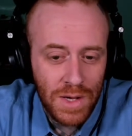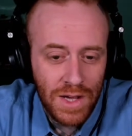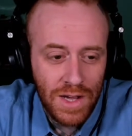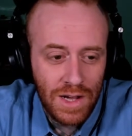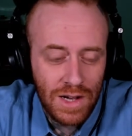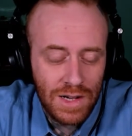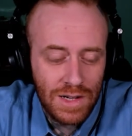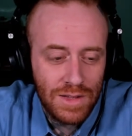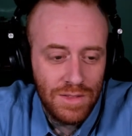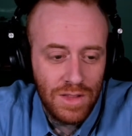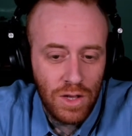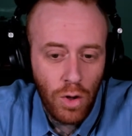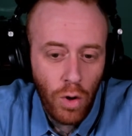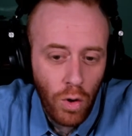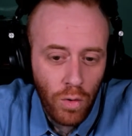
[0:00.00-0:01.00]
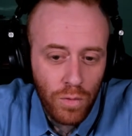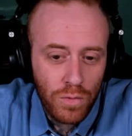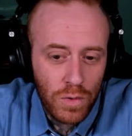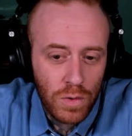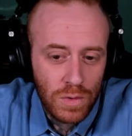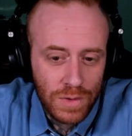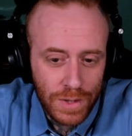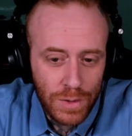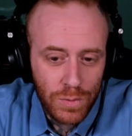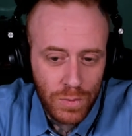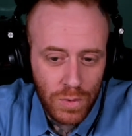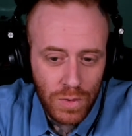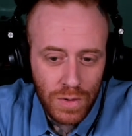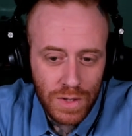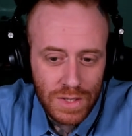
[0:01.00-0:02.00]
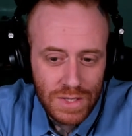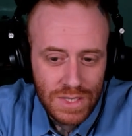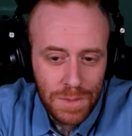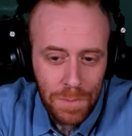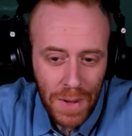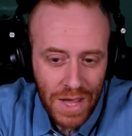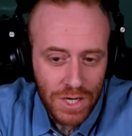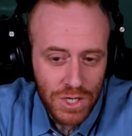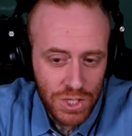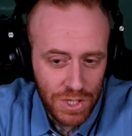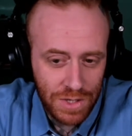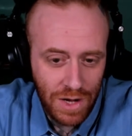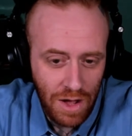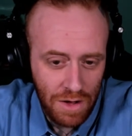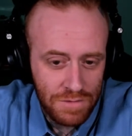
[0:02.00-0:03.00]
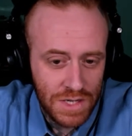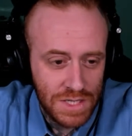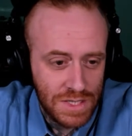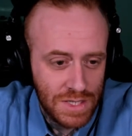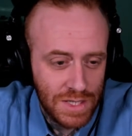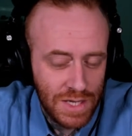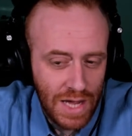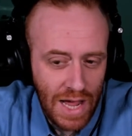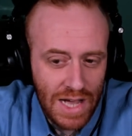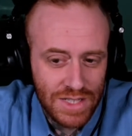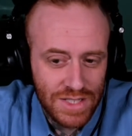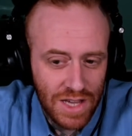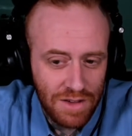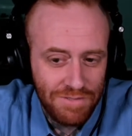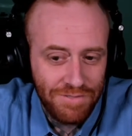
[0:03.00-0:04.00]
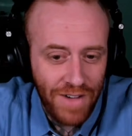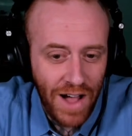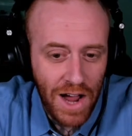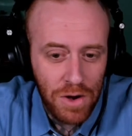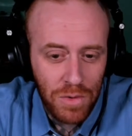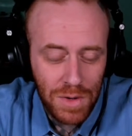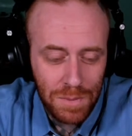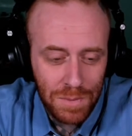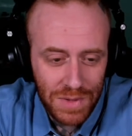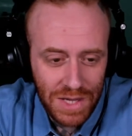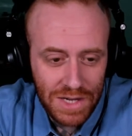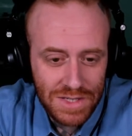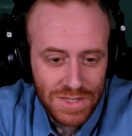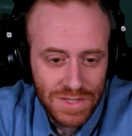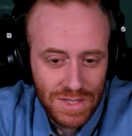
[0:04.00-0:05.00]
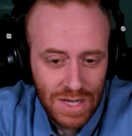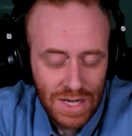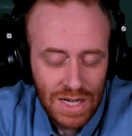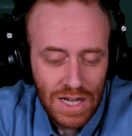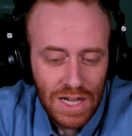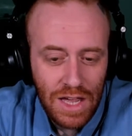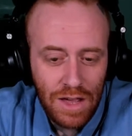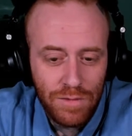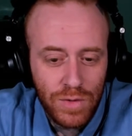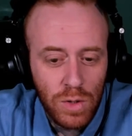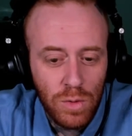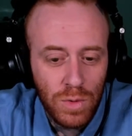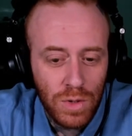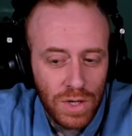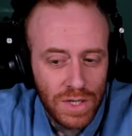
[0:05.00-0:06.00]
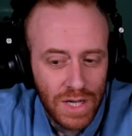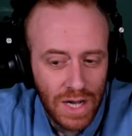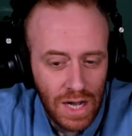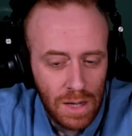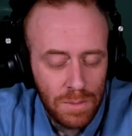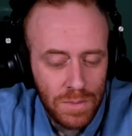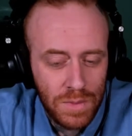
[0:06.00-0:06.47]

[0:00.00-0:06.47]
the over-literal depiction of it as a fiery place. If you look up,